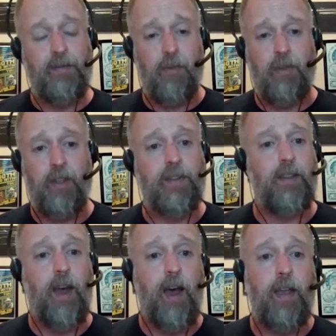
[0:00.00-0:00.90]
maybe
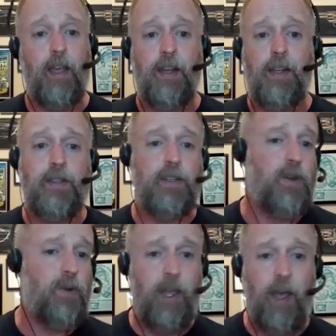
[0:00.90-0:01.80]
the high 80s is
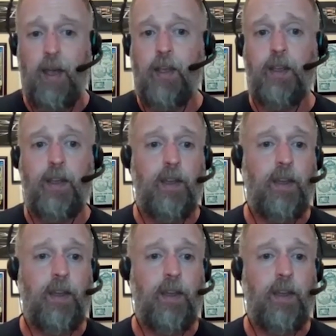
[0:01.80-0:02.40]
okay,